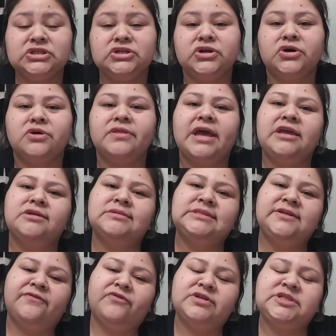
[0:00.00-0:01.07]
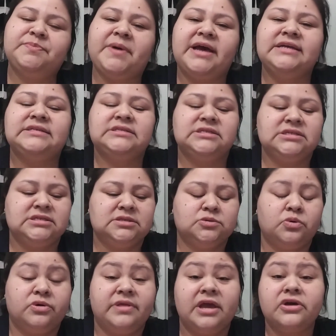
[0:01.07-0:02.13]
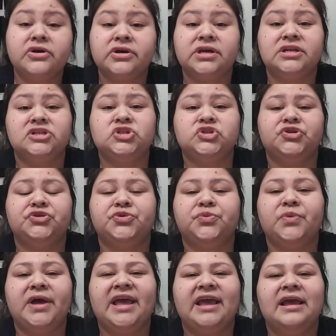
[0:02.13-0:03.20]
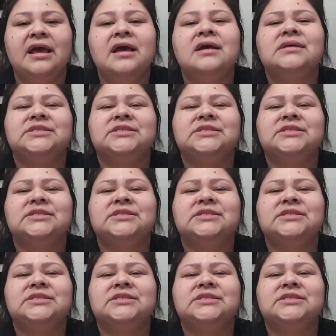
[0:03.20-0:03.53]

they use different spices or they cook it a certain way.